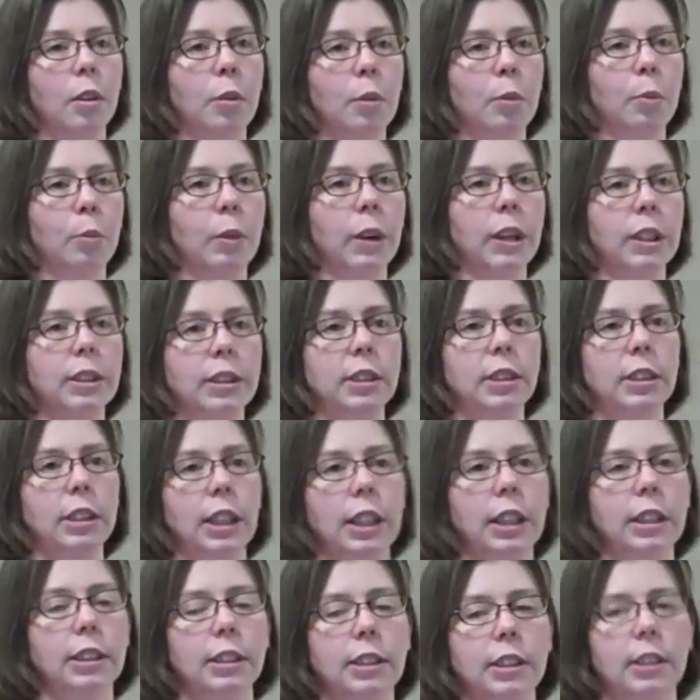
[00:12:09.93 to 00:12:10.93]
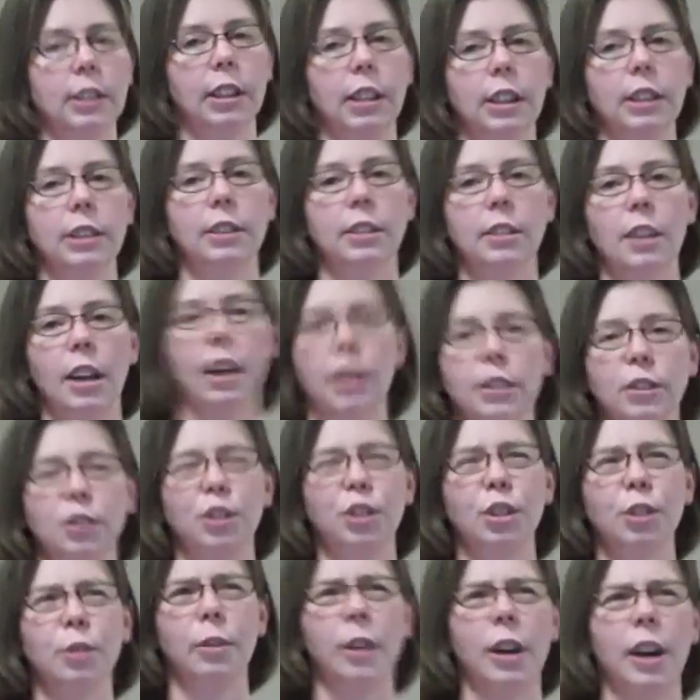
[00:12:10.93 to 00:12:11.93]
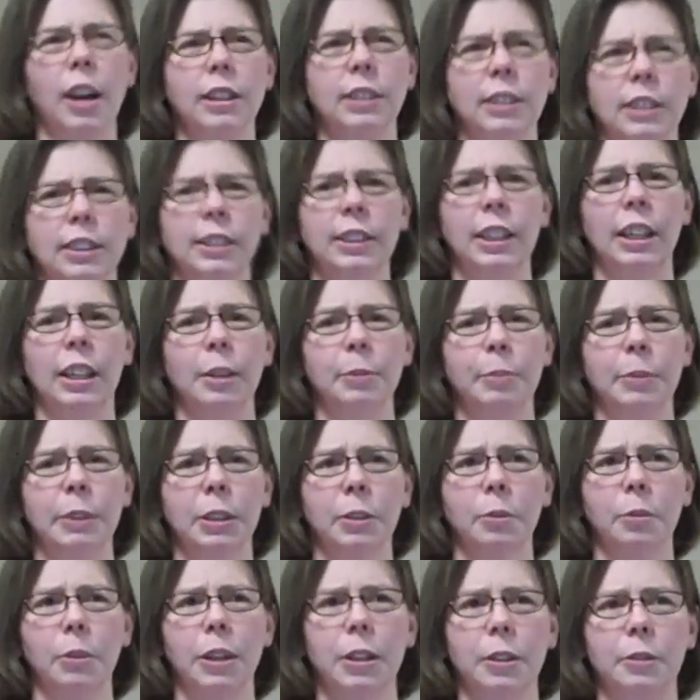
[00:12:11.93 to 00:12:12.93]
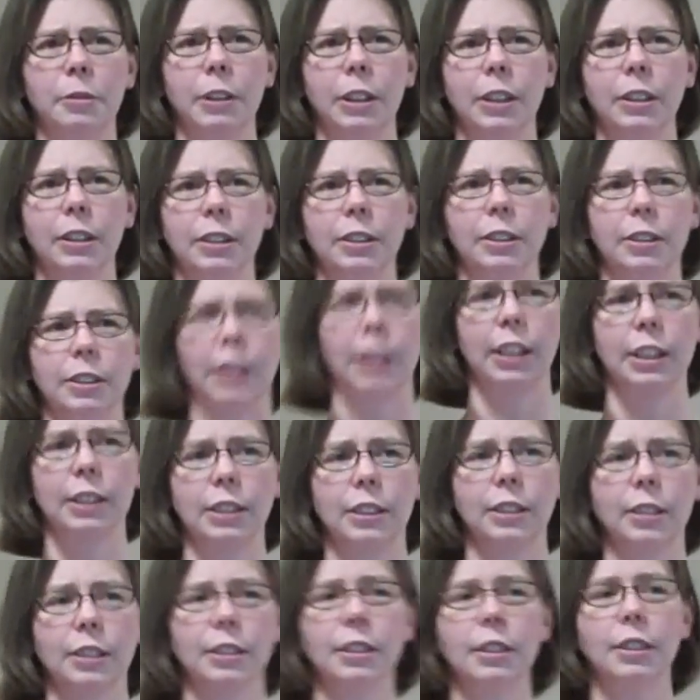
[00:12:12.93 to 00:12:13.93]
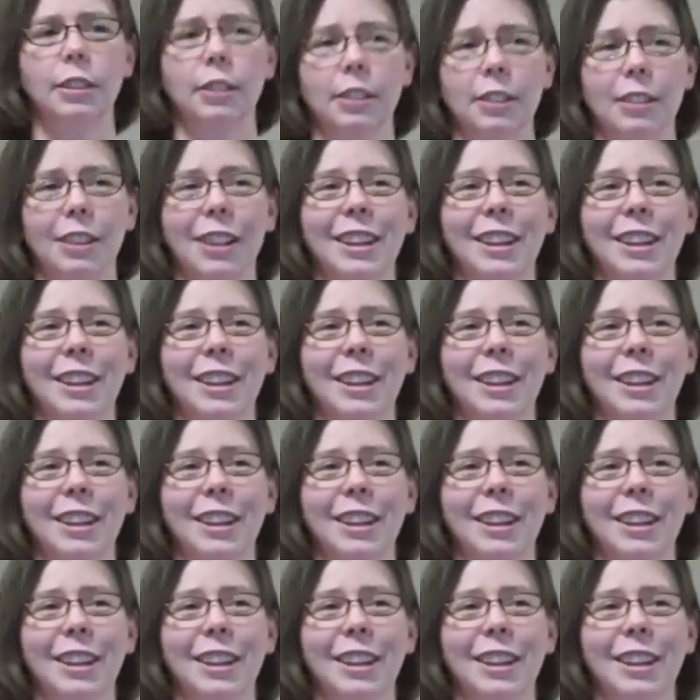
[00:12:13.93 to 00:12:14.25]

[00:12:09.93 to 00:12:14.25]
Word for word: Which is it's not too hard to set up, but you want to read the directions.